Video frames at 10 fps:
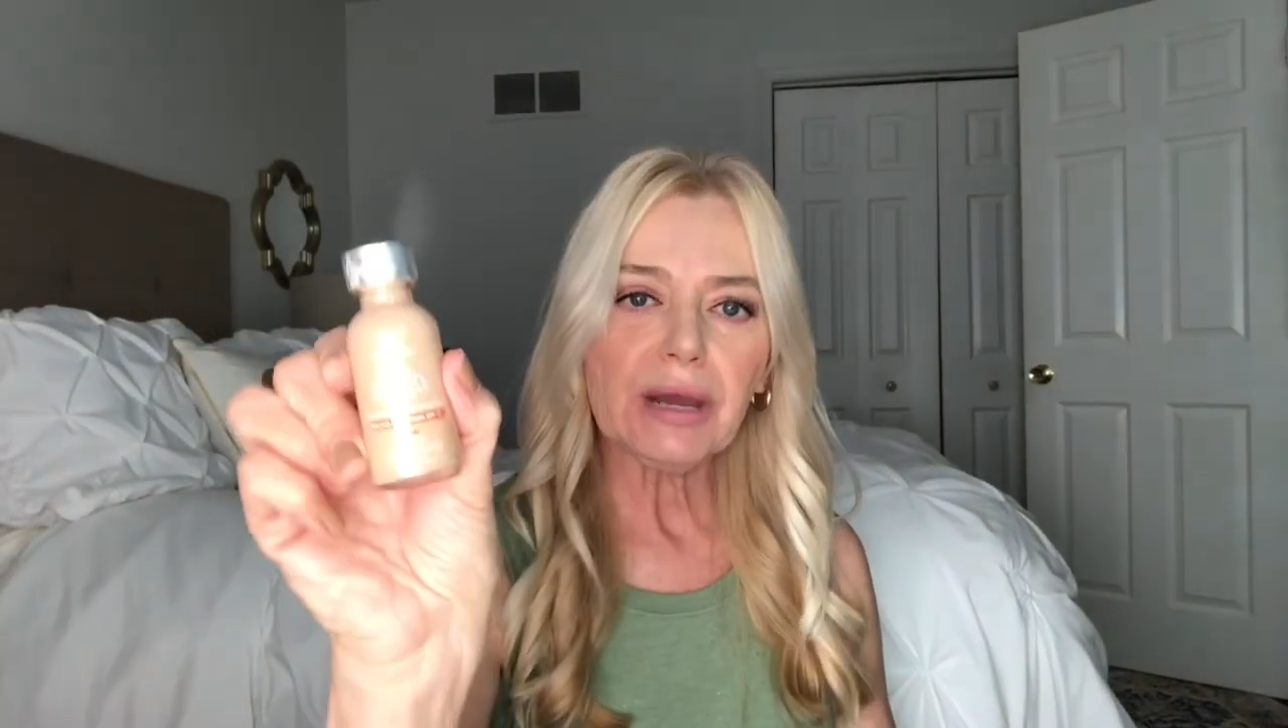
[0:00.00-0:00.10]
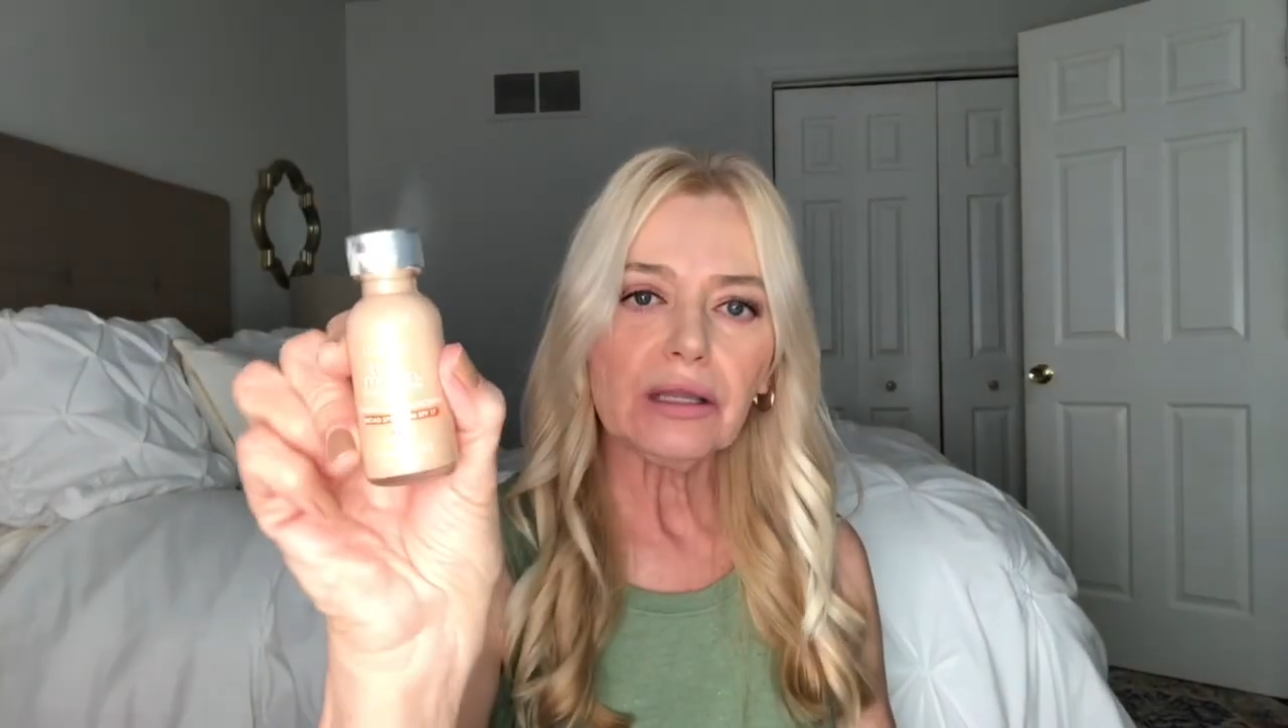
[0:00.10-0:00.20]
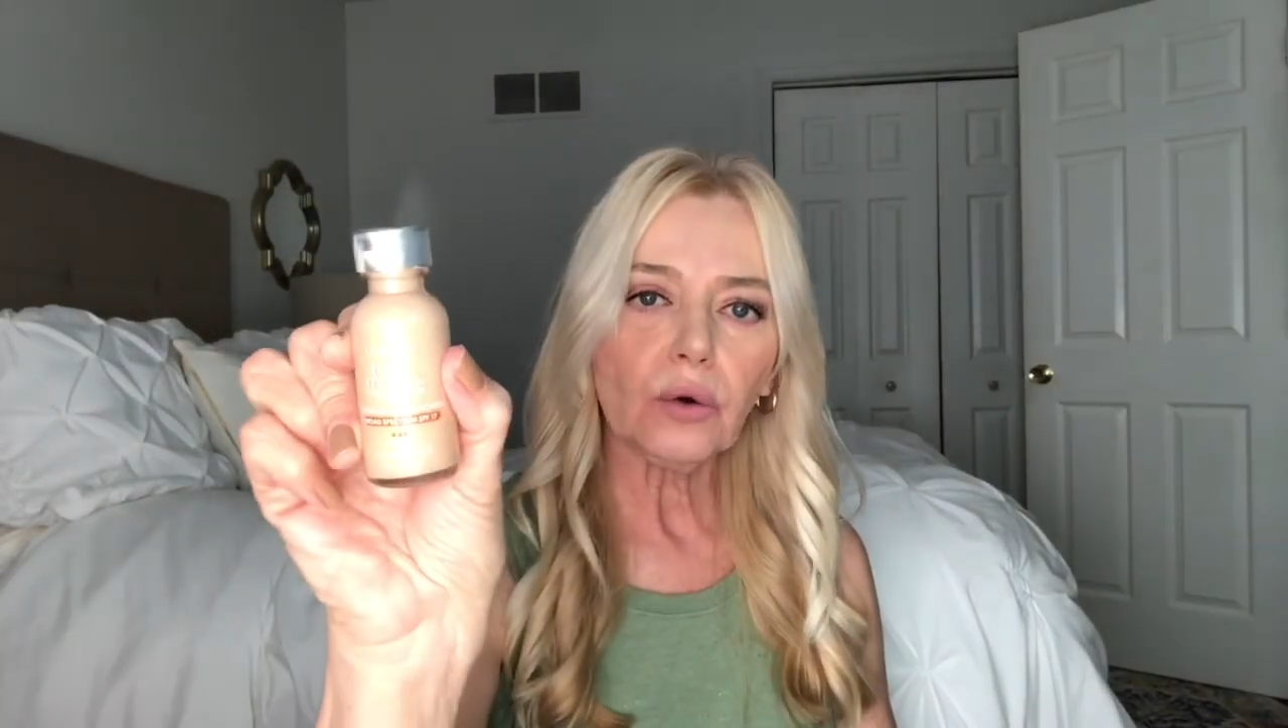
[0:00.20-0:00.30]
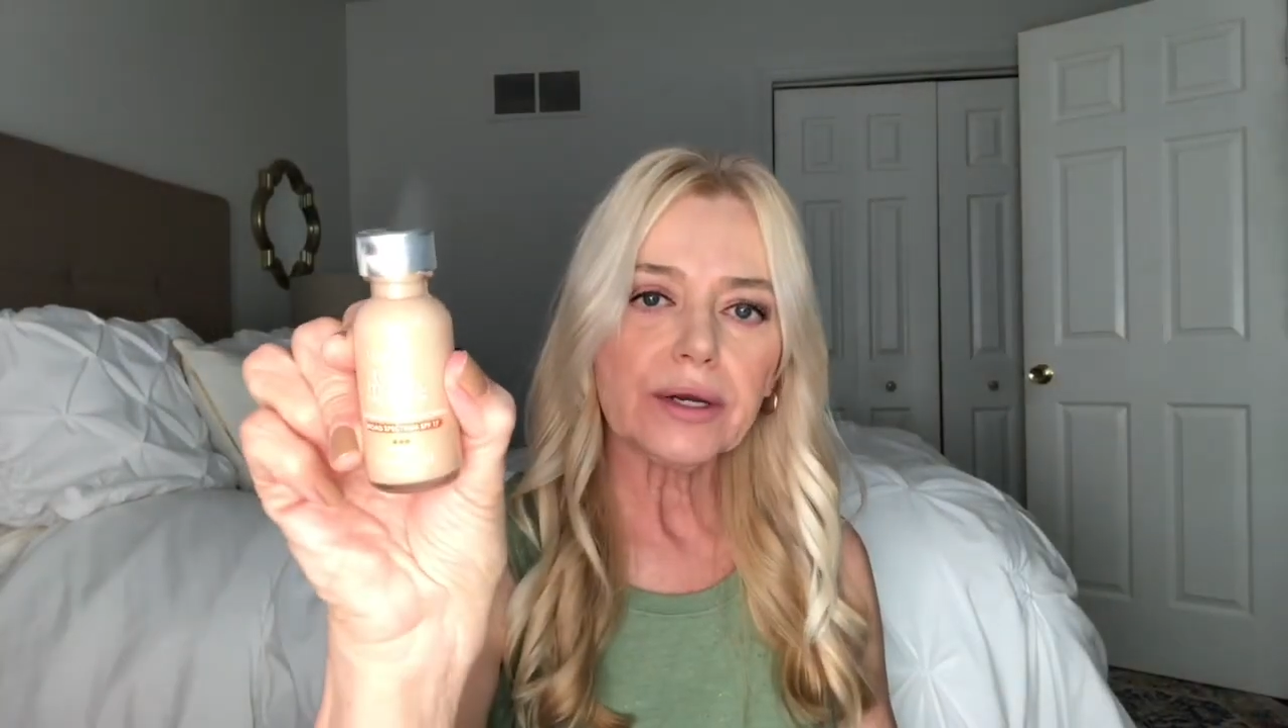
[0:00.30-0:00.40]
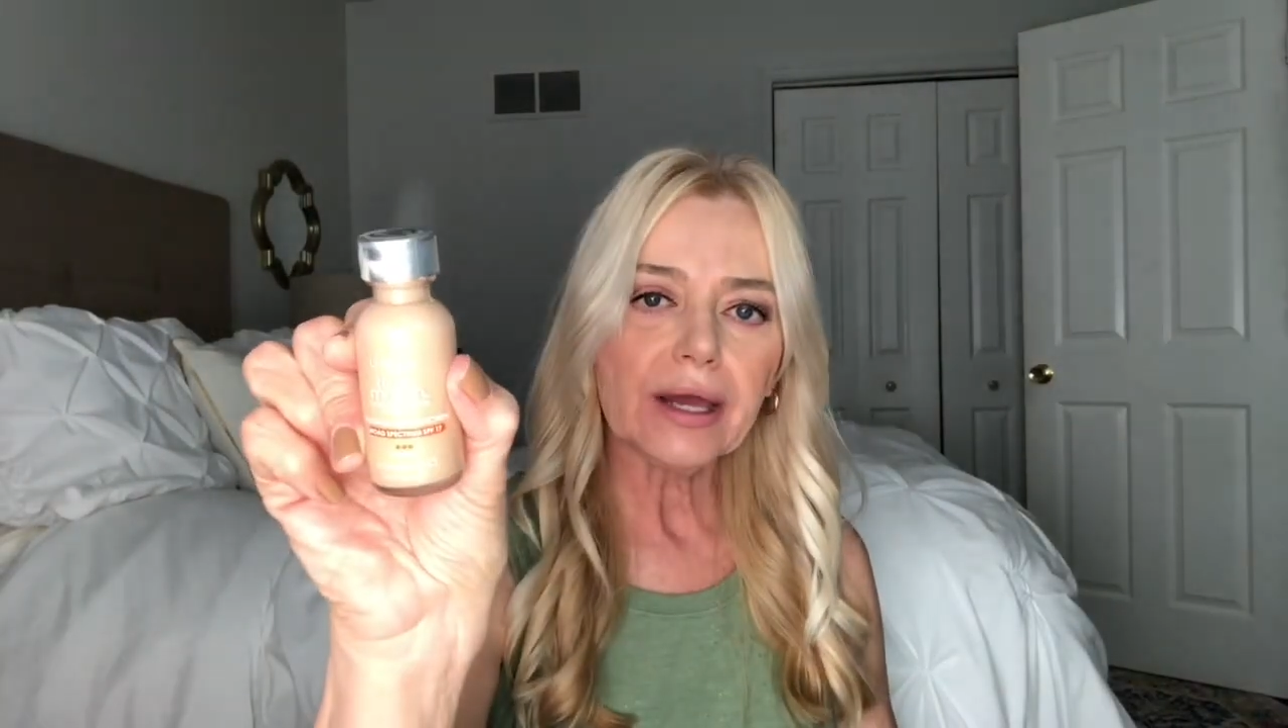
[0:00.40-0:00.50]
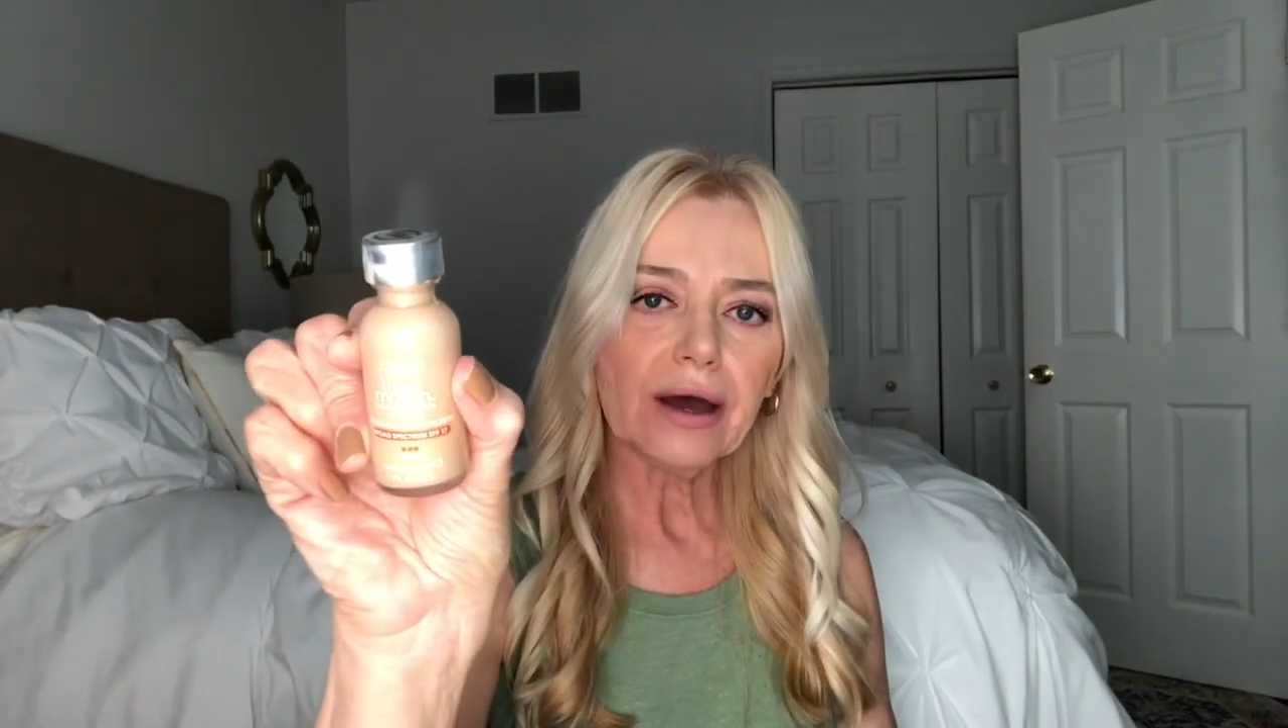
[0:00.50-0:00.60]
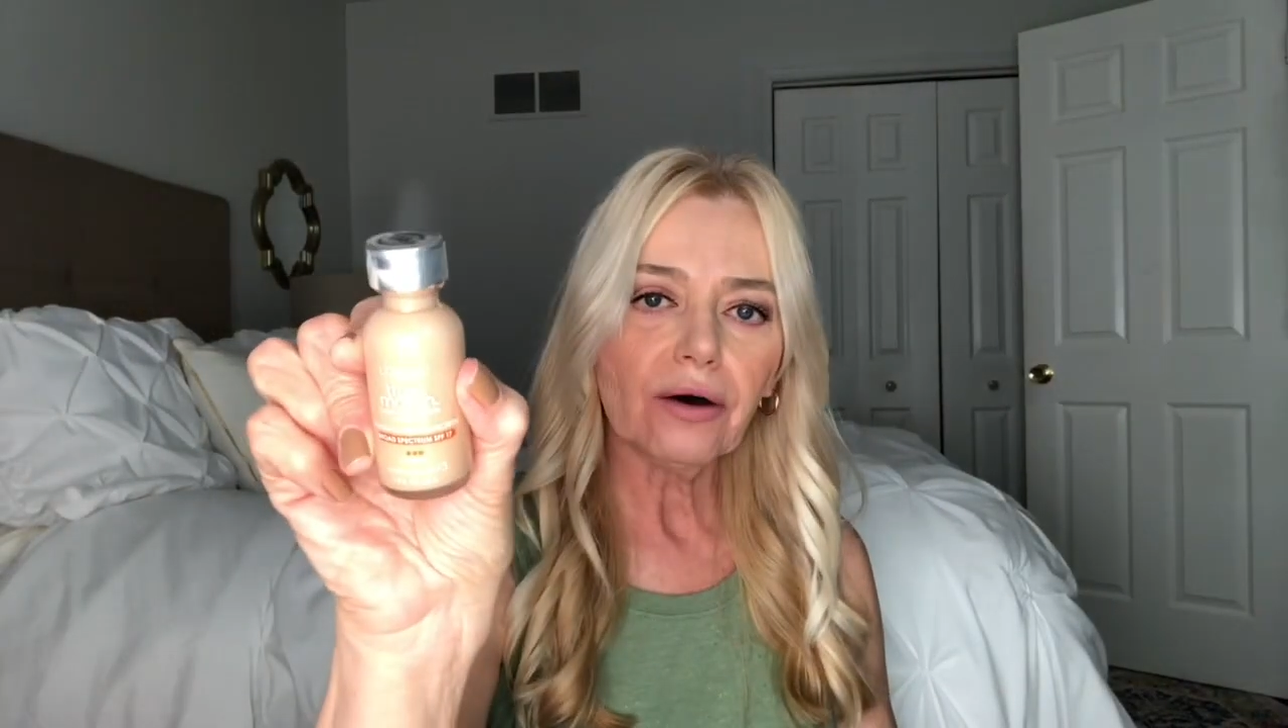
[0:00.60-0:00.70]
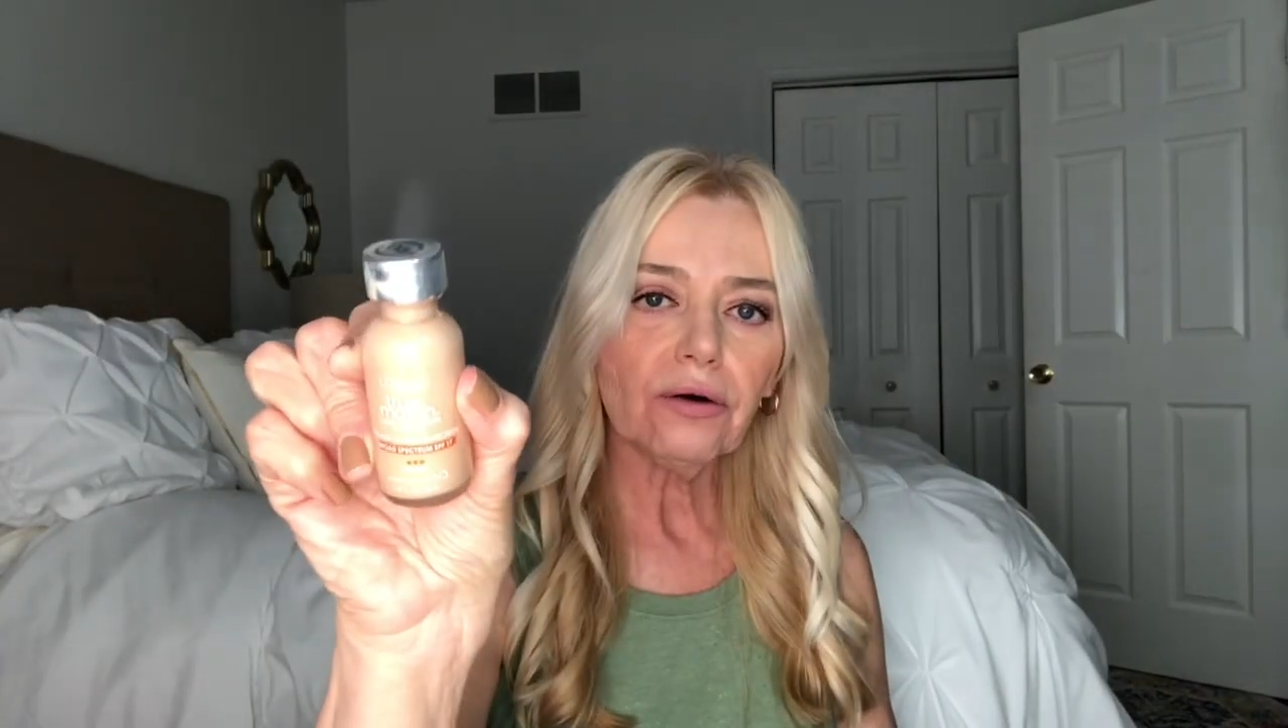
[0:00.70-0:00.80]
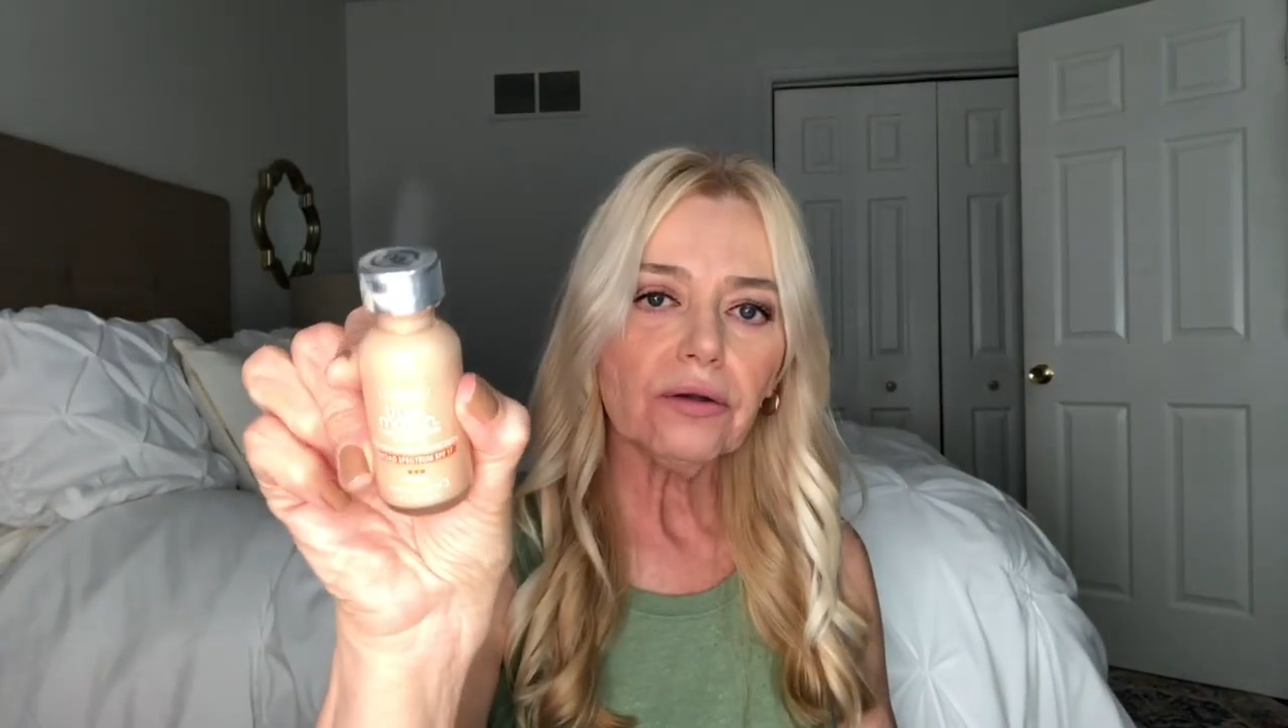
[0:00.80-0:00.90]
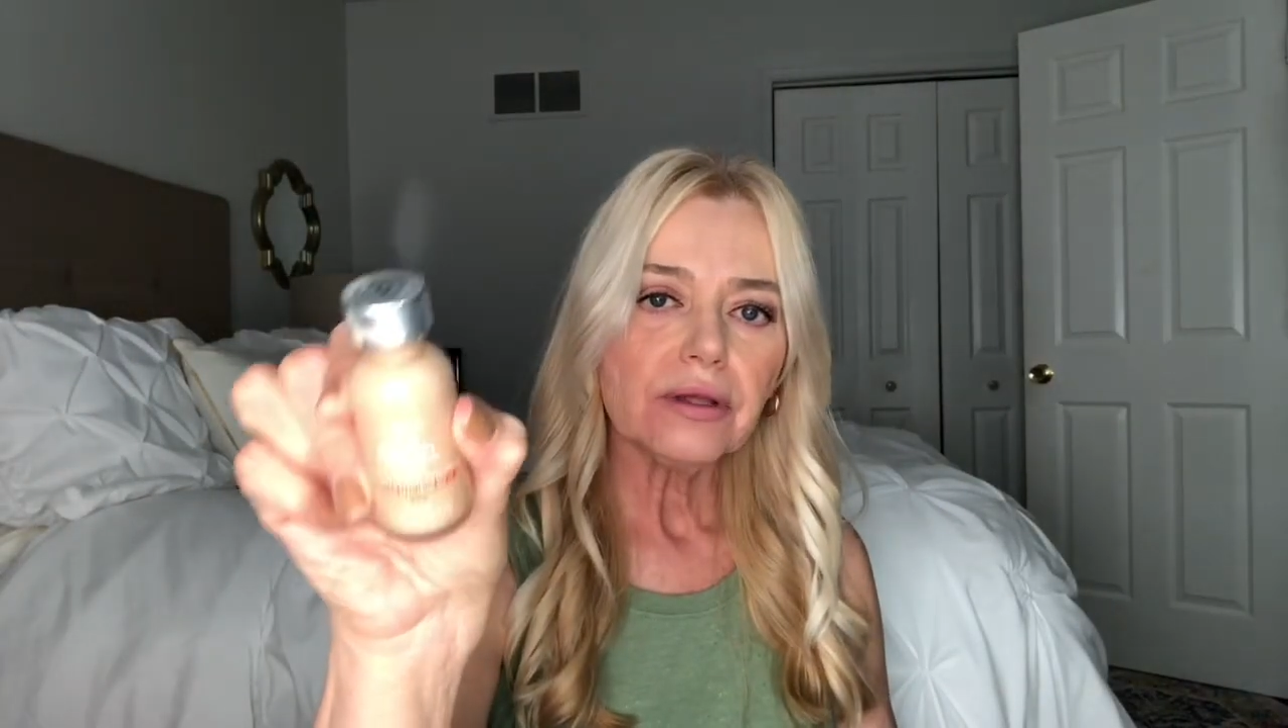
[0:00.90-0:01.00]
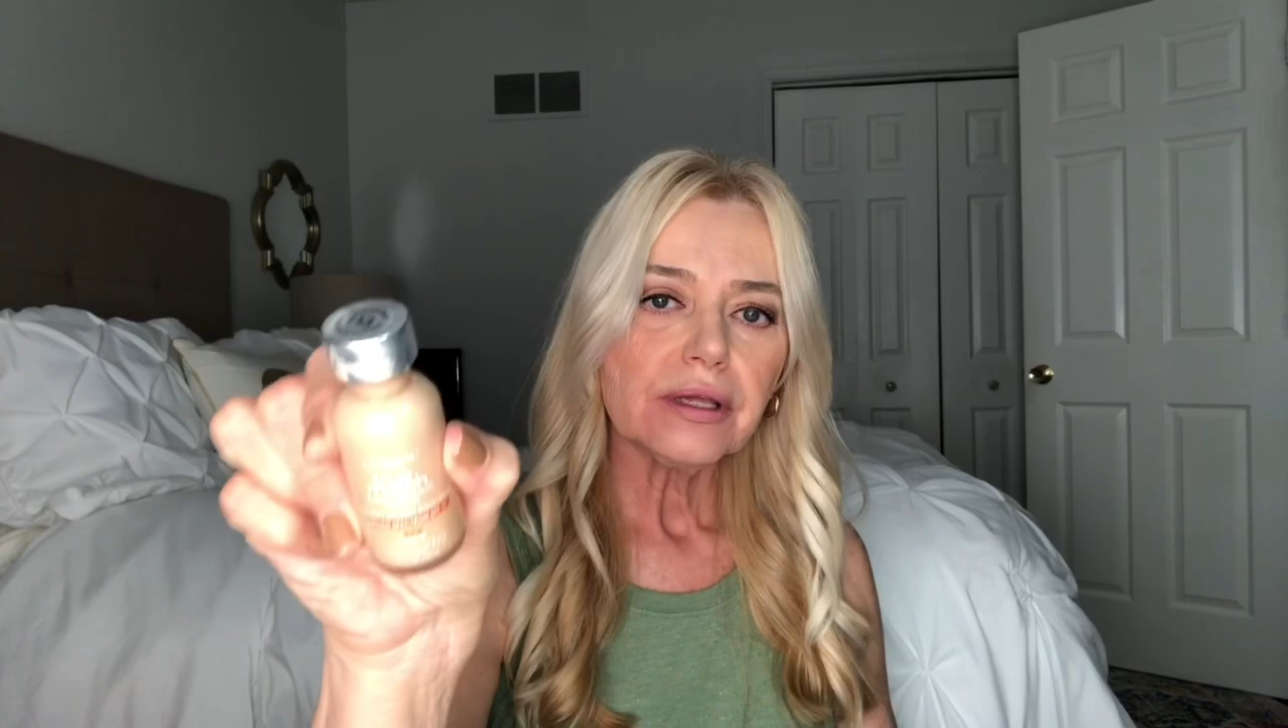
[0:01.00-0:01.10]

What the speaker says: by L'Oreal.